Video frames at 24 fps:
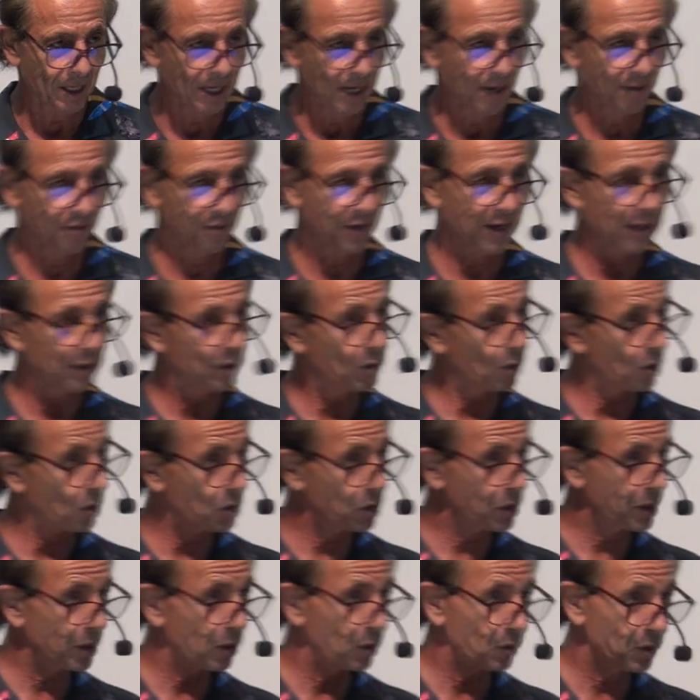In fact, there are
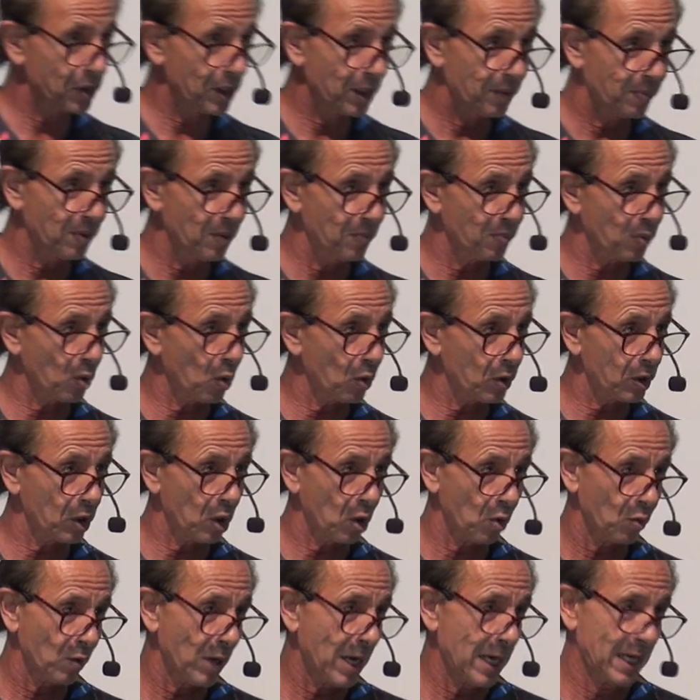seals that have been broken
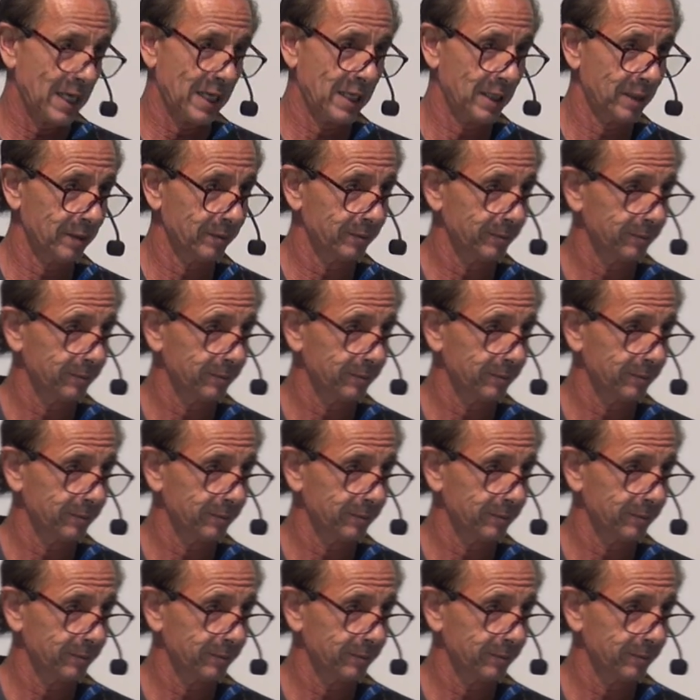already.